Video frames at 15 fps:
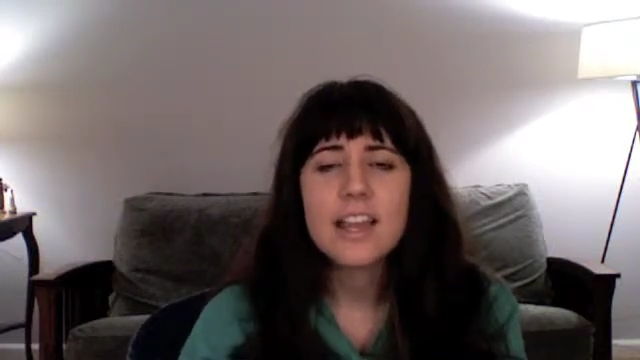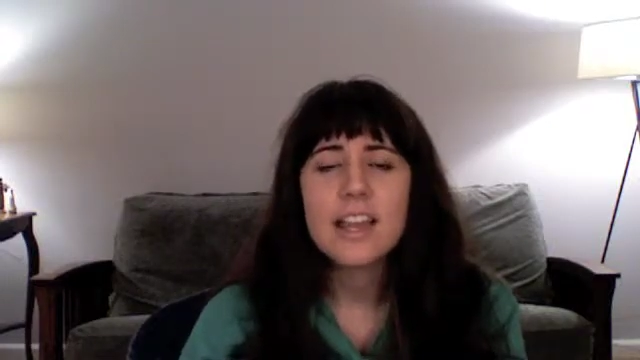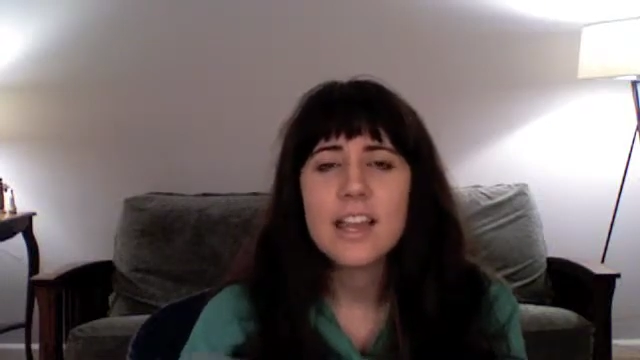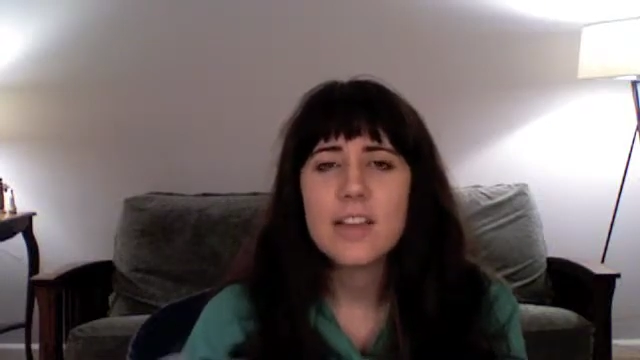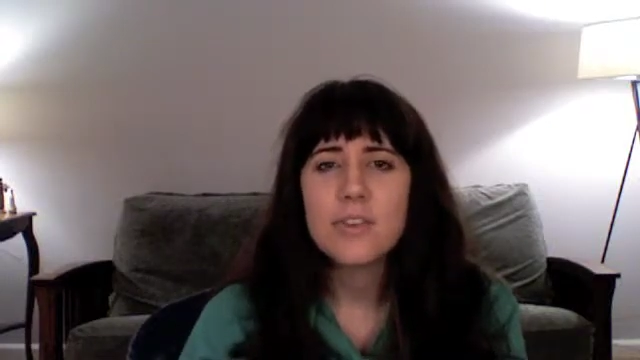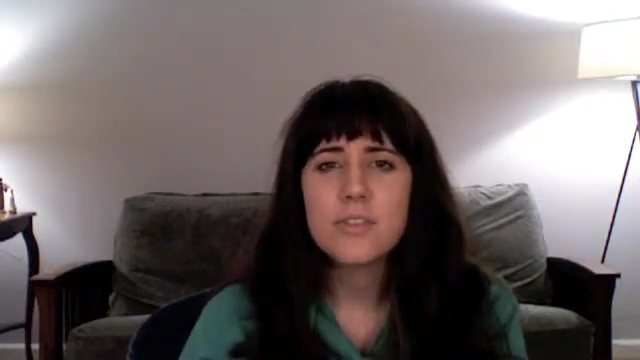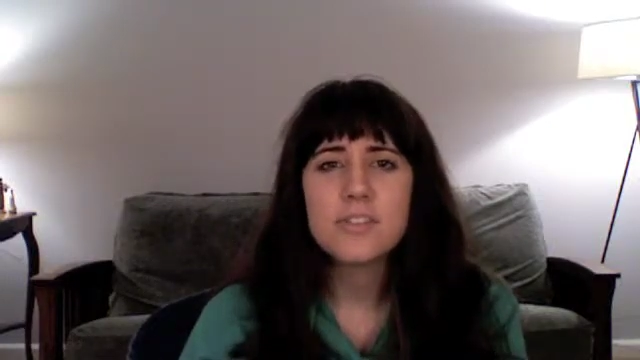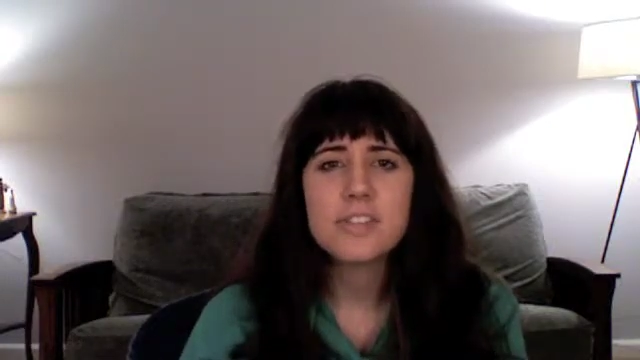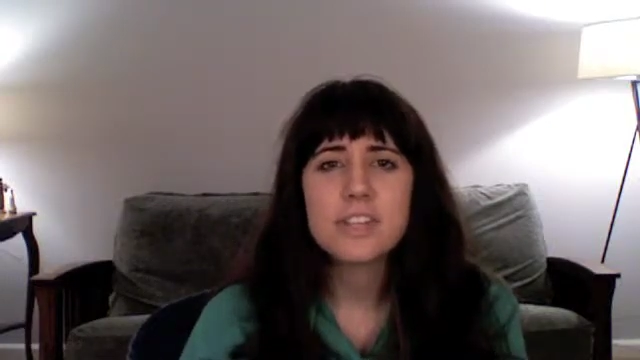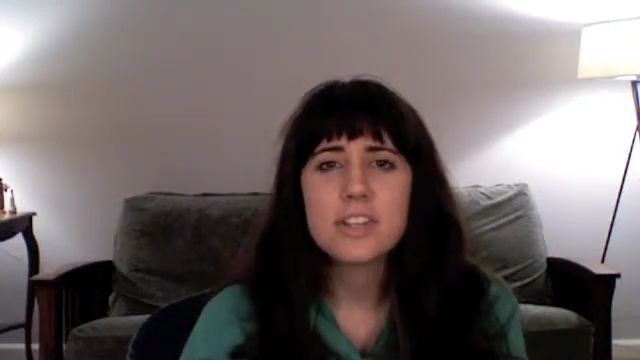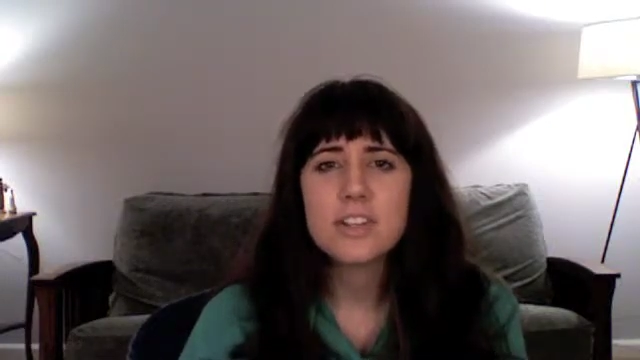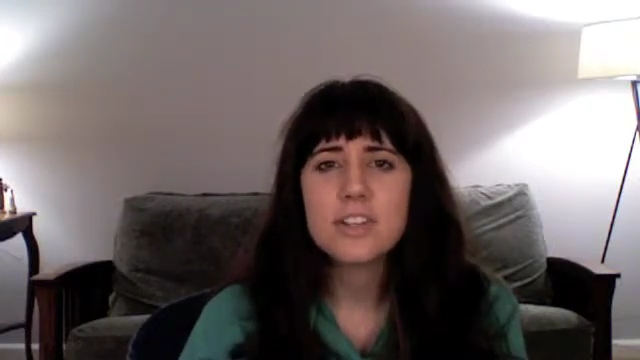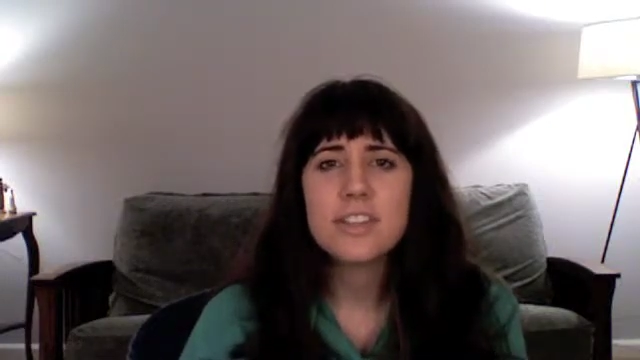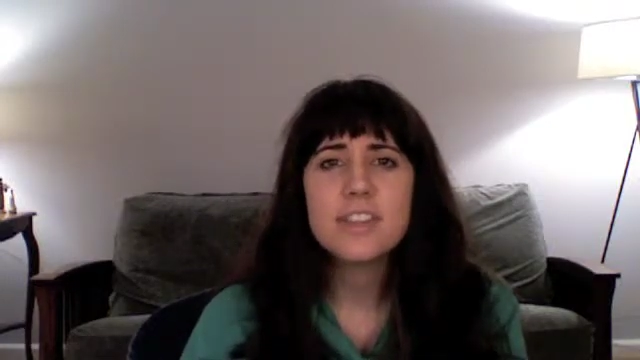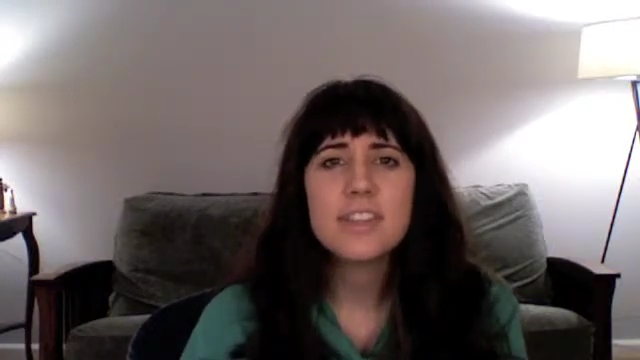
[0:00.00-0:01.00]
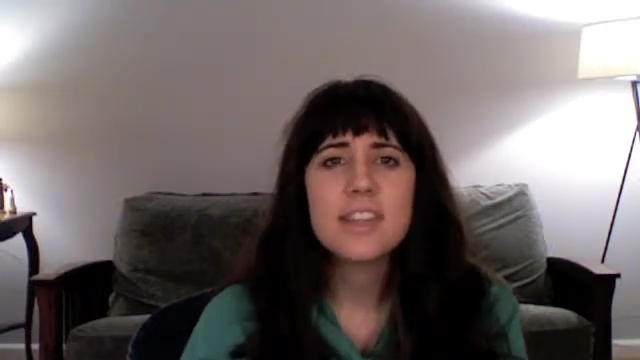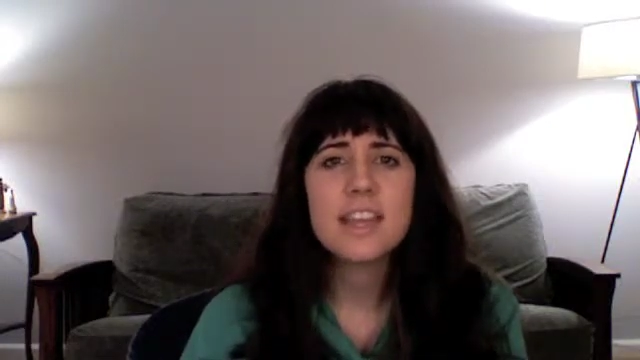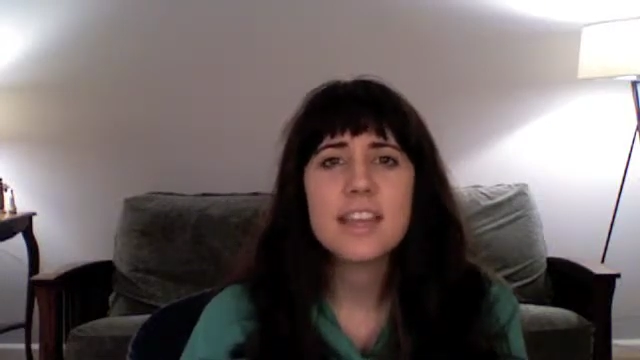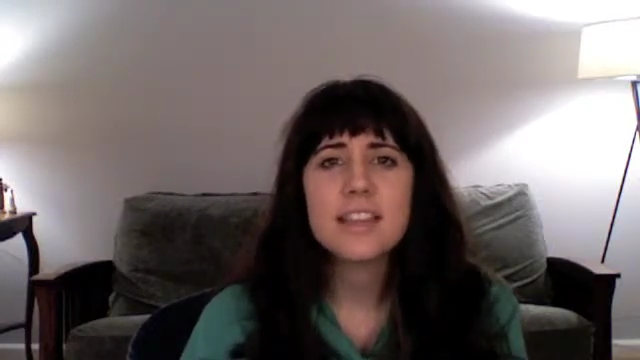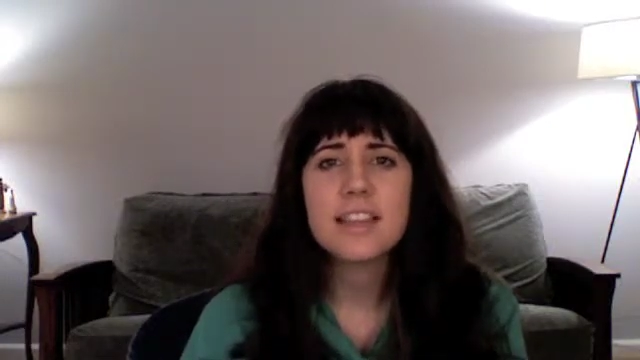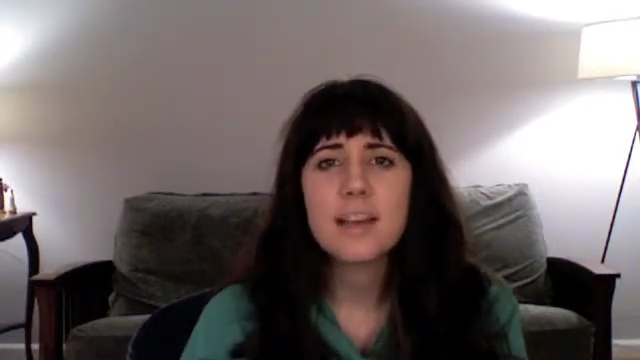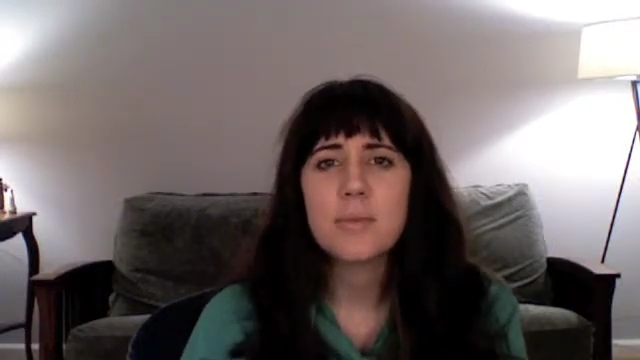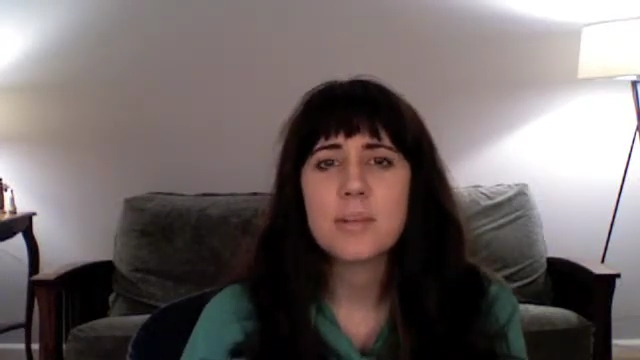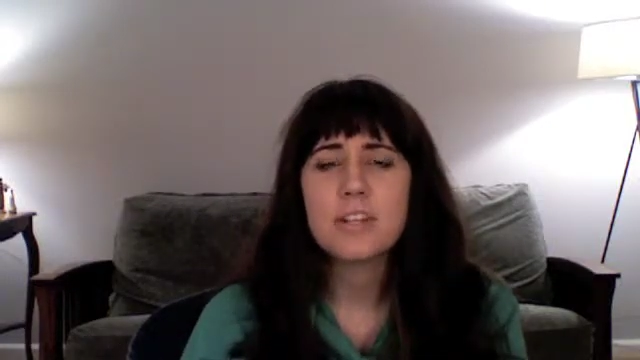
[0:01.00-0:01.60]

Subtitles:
and it was a good thing that we